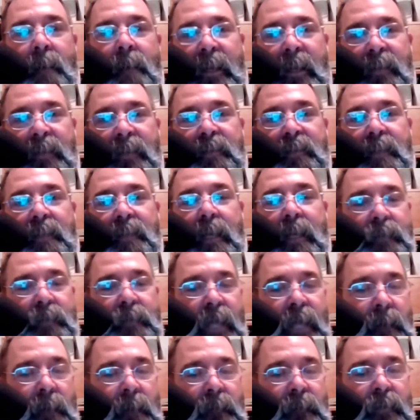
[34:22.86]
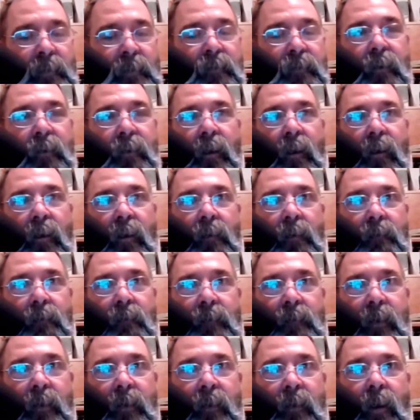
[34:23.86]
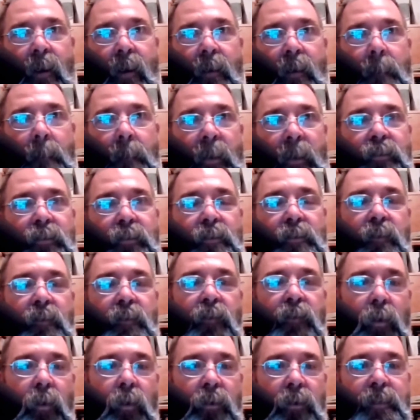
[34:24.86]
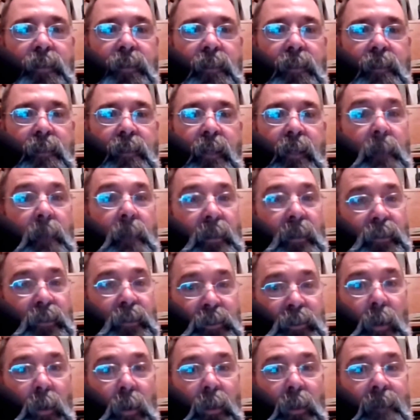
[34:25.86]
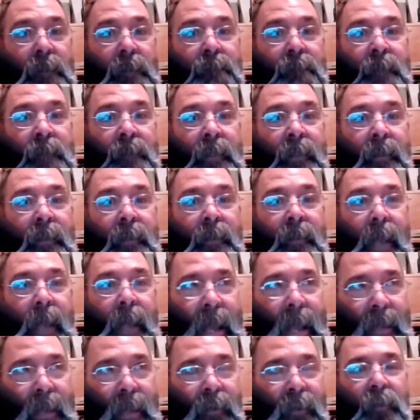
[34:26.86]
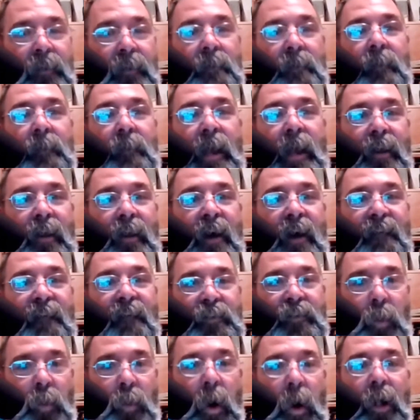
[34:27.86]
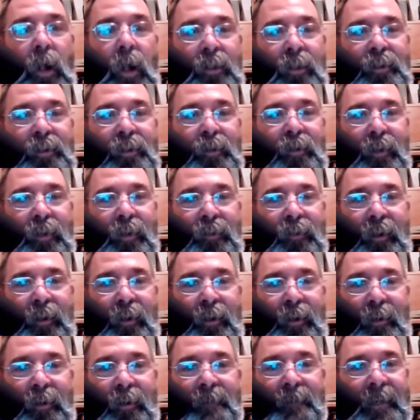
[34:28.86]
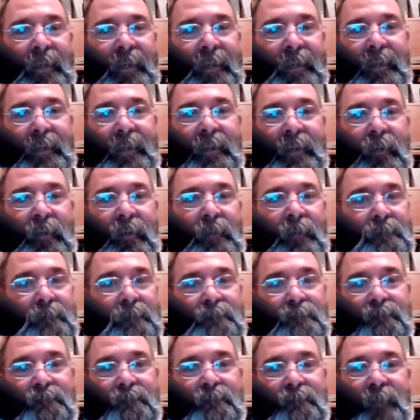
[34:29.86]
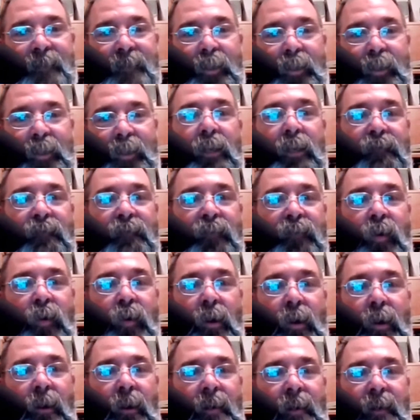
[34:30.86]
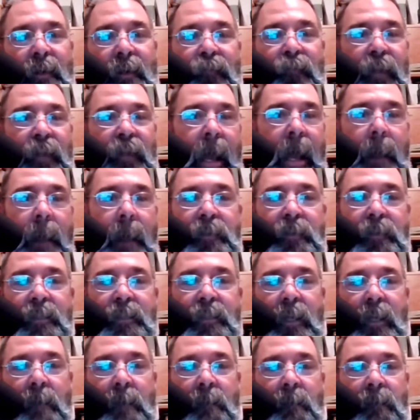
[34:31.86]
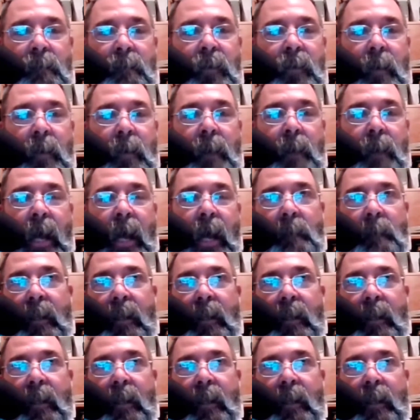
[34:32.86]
Yeah. But at the same time, there are pictures of horses that have been stolen hanging on the brand office wall too, that they're, looking for if it happens to come by.